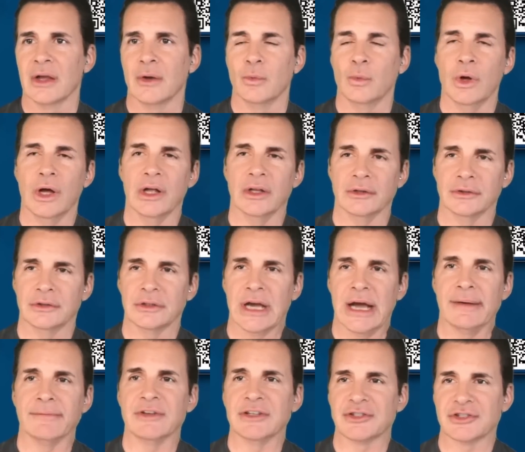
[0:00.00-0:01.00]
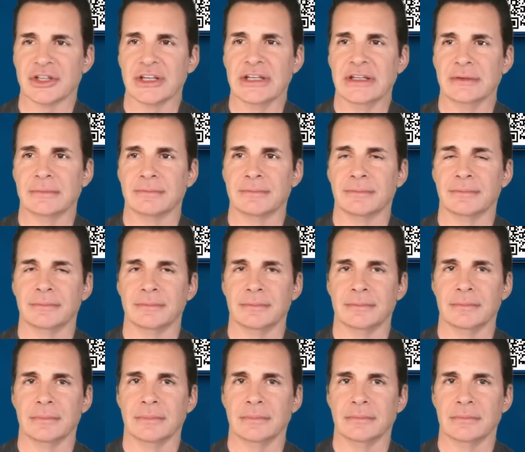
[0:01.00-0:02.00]
Well, obviously,
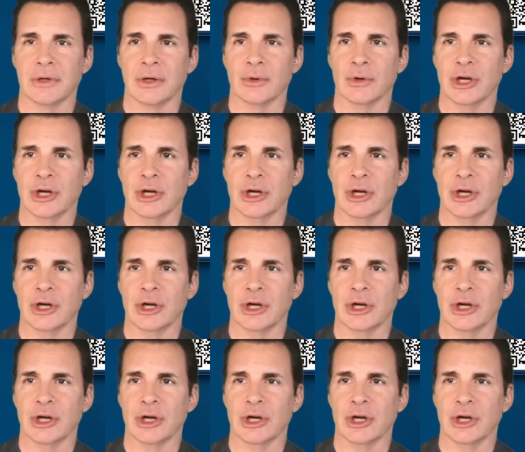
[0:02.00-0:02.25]
oh,